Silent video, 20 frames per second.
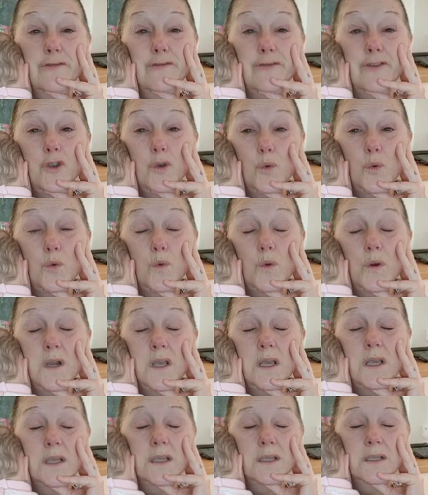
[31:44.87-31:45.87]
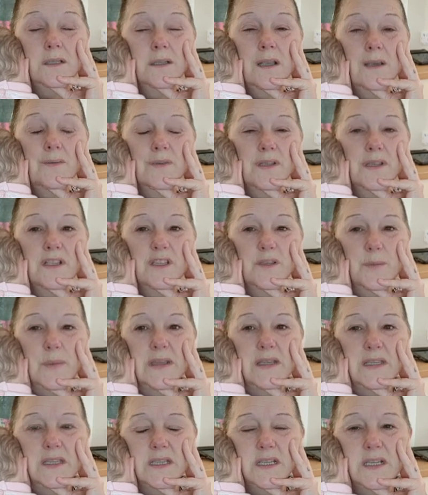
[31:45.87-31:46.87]
fuel, That was
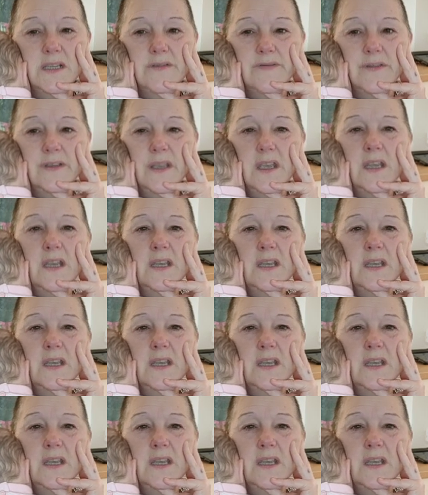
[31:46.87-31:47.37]
expensive.